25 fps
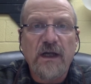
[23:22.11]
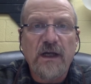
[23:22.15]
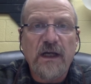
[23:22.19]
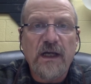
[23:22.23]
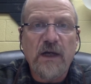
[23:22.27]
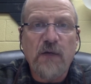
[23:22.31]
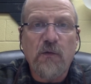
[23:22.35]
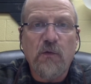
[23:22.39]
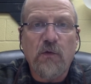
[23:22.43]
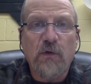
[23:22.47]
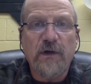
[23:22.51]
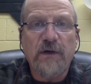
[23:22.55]

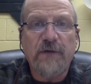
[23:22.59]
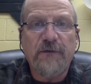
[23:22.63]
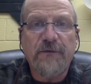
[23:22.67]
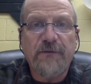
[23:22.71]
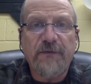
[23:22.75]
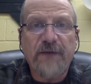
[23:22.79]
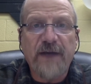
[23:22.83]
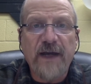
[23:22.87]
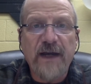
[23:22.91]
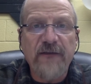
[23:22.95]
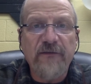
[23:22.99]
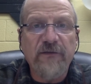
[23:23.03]
and were in
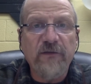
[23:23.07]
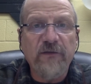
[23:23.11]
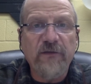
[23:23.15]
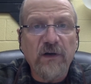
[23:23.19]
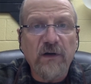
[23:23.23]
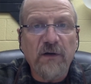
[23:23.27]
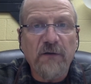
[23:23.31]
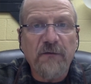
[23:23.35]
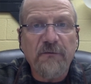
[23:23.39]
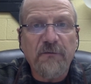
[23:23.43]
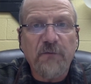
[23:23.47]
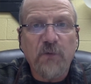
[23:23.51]
favor
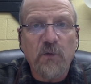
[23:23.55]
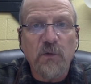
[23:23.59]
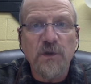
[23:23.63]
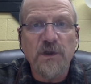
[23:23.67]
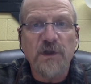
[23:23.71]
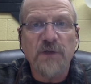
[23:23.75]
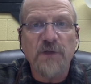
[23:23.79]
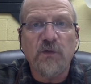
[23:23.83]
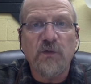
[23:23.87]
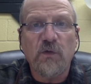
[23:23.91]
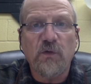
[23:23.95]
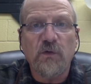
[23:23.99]
of
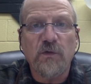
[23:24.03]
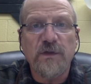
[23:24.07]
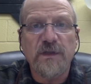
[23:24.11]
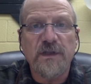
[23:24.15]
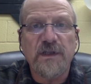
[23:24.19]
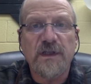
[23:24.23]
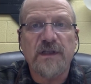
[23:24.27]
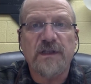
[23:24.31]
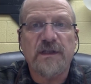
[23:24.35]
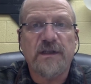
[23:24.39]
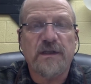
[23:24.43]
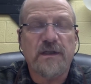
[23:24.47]
forcible
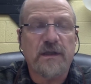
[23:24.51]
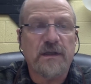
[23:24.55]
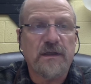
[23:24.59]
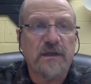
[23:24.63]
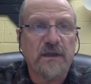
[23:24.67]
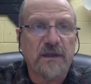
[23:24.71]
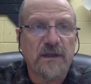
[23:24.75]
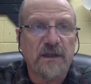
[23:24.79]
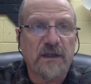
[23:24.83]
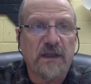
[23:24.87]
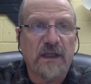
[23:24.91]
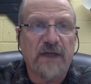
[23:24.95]
resistance
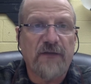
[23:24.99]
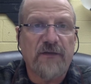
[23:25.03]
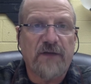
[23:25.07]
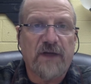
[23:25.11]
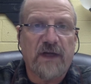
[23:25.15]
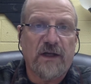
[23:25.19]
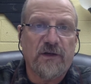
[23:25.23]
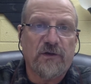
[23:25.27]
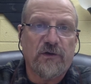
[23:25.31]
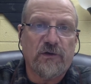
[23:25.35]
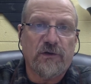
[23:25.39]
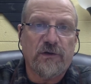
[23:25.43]
to slave
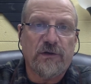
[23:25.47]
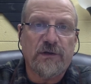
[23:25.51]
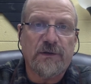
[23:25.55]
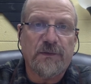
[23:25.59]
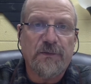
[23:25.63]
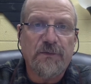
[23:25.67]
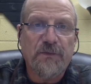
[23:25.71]
catchers.